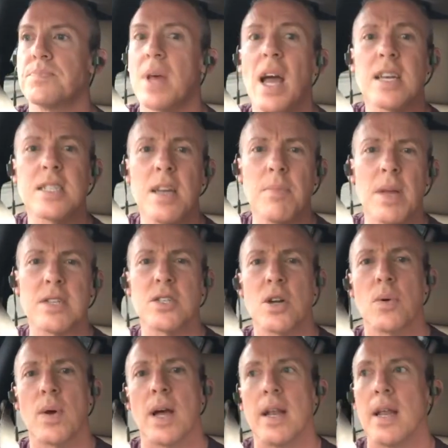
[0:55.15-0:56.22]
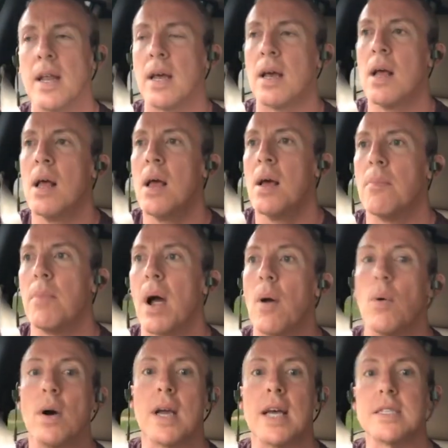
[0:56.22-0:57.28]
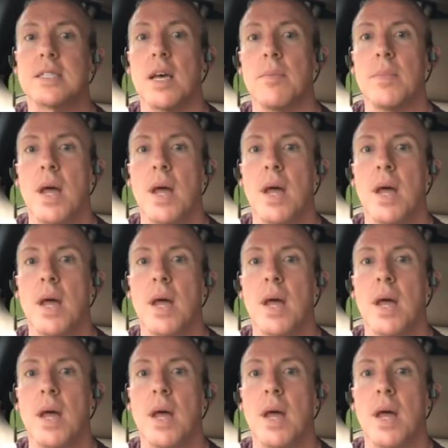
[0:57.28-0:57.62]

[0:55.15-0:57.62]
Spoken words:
Actually, I'm not sure when I did it, but I will get some